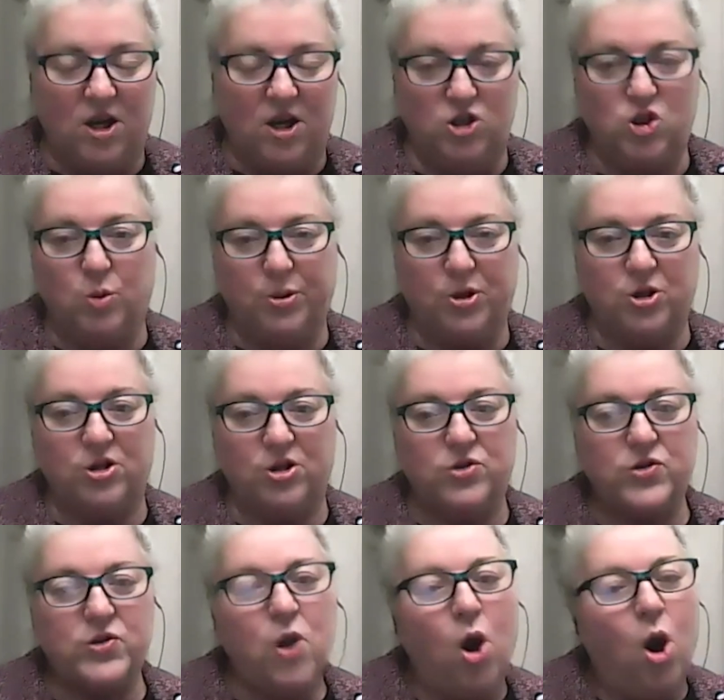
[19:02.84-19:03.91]

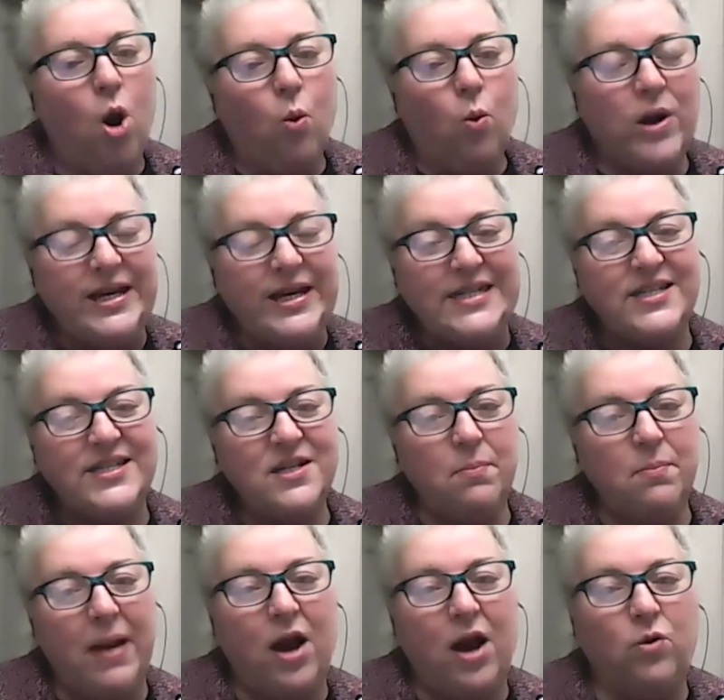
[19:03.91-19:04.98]
entrepreneurs. What is it
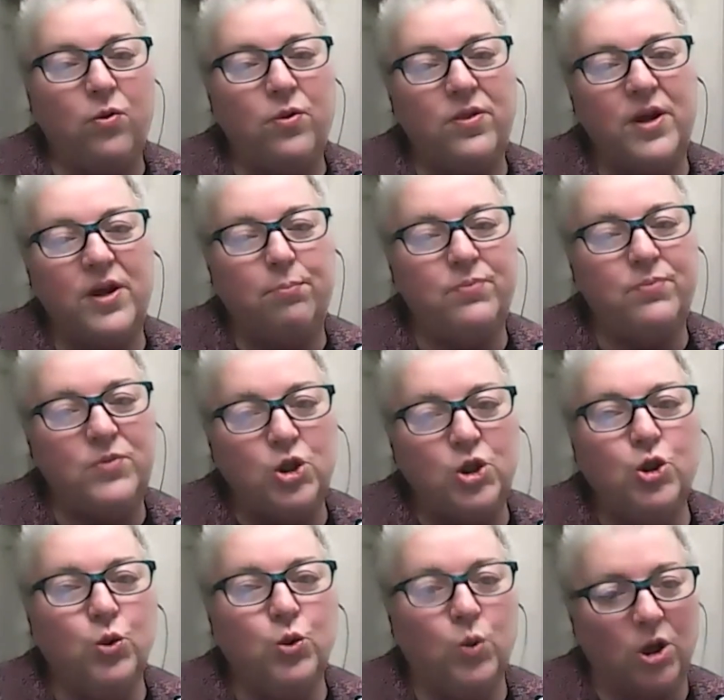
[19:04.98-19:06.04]
about the
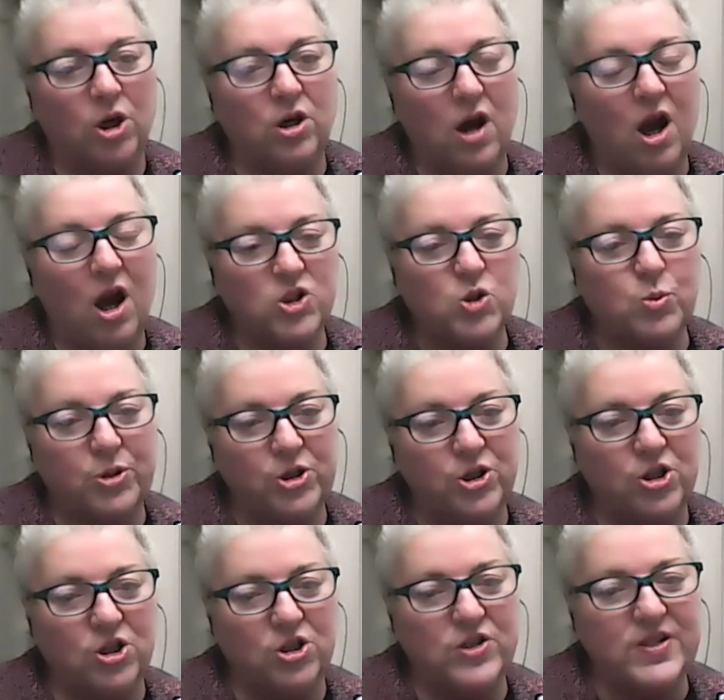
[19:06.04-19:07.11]
newer
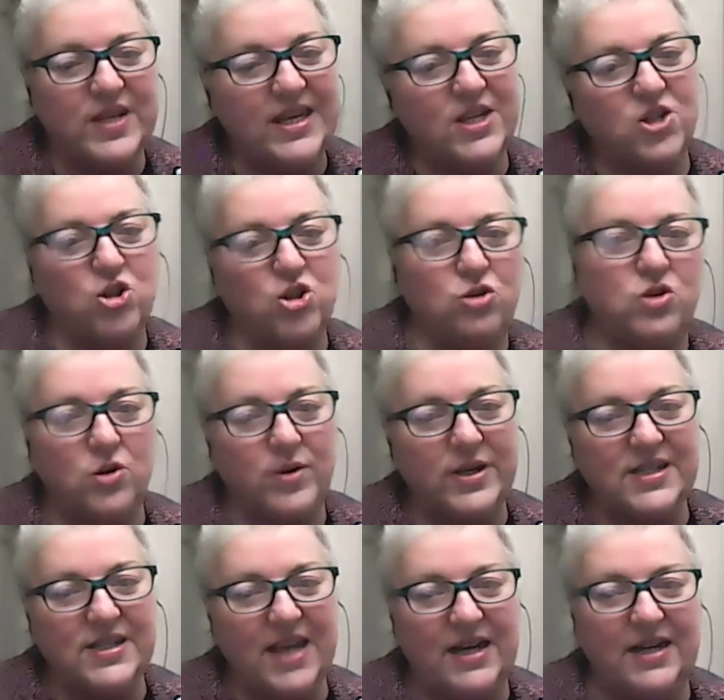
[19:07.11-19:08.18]
entrepreneurs that gets you so
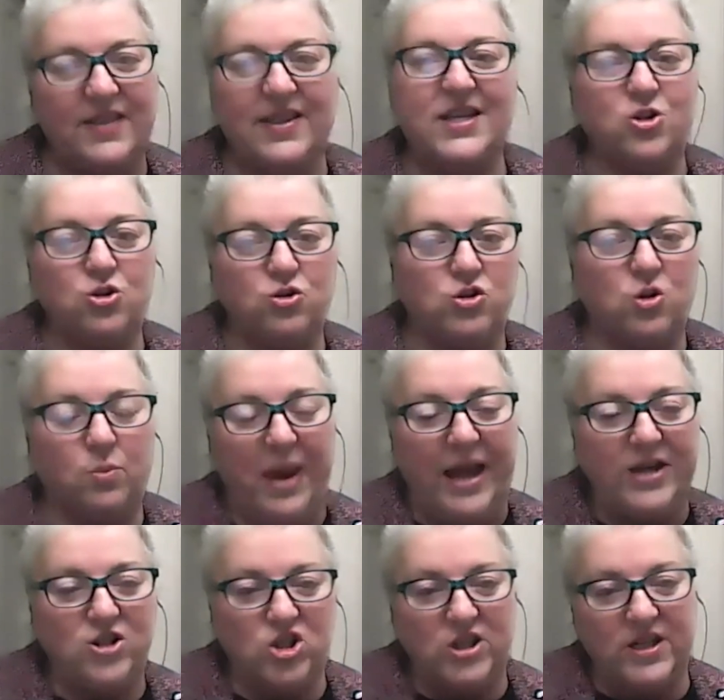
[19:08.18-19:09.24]
excited, that gets you so
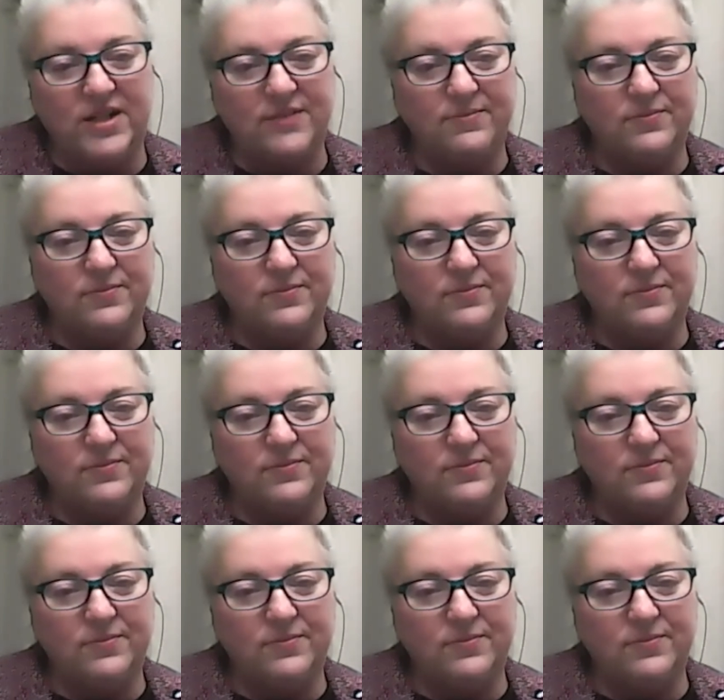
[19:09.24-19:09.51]
passionate?